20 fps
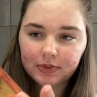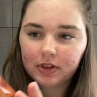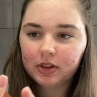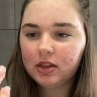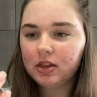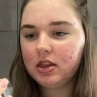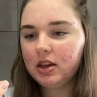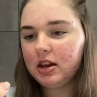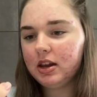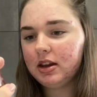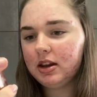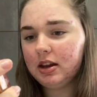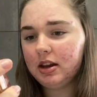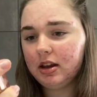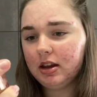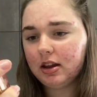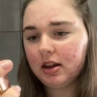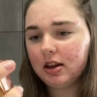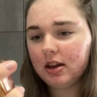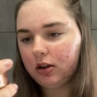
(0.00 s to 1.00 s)

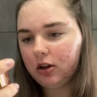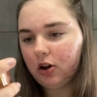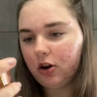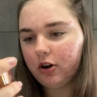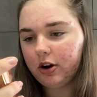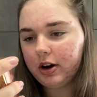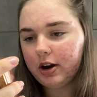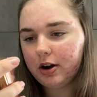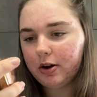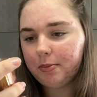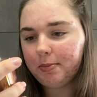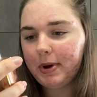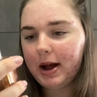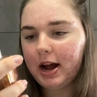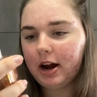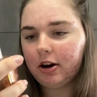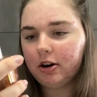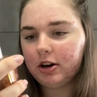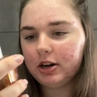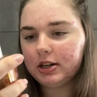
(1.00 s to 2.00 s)
the L'Oreal
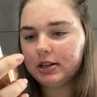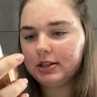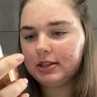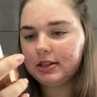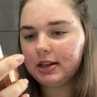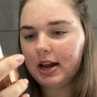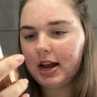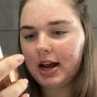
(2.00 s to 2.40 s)
Paris